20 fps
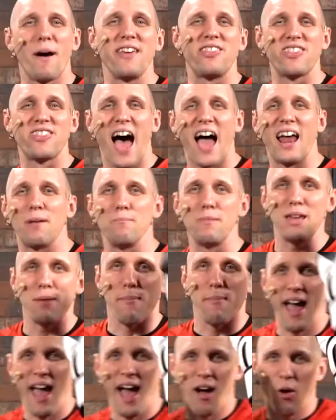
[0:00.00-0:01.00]
thigh to meet
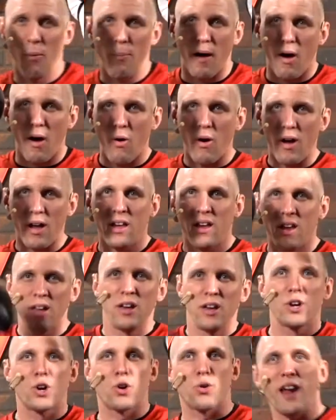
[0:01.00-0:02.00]
my elbow,
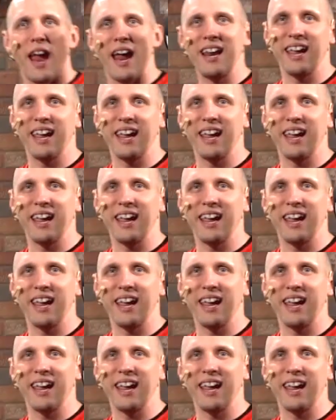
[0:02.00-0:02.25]
creating